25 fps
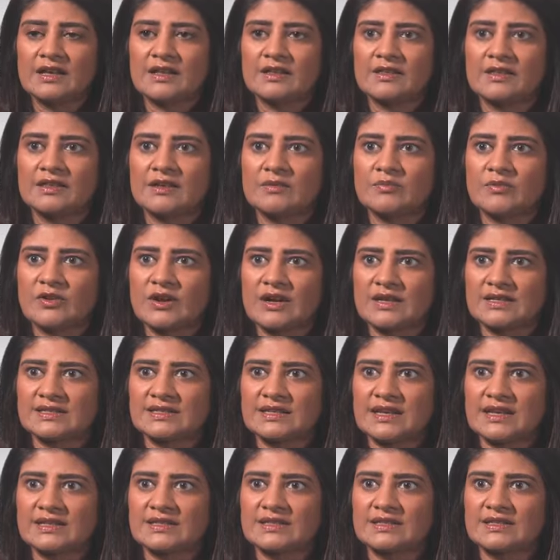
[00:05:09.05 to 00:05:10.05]
the
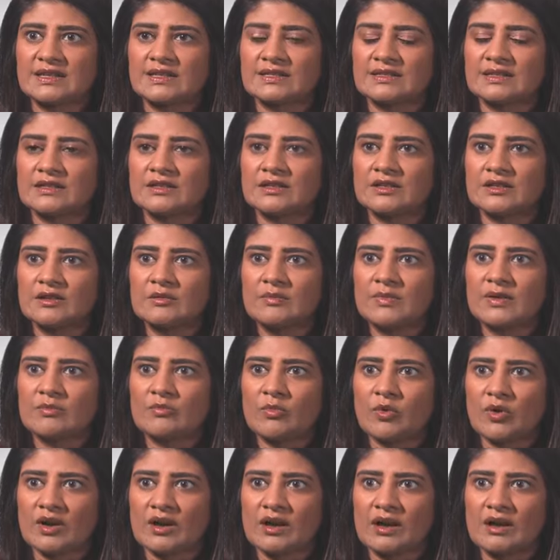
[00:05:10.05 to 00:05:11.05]
process is a little bit
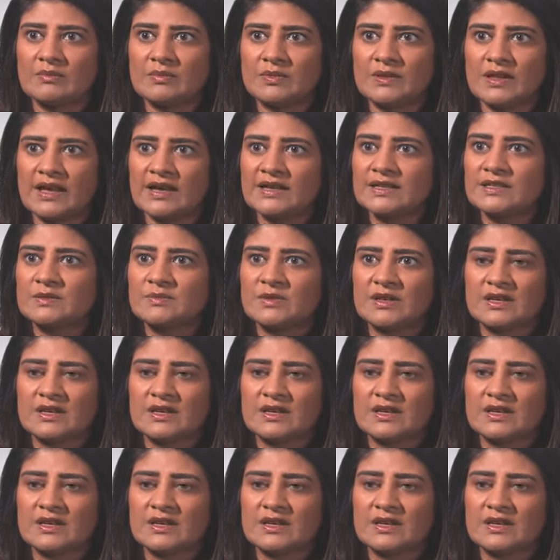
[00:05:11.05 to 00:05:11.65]
more complex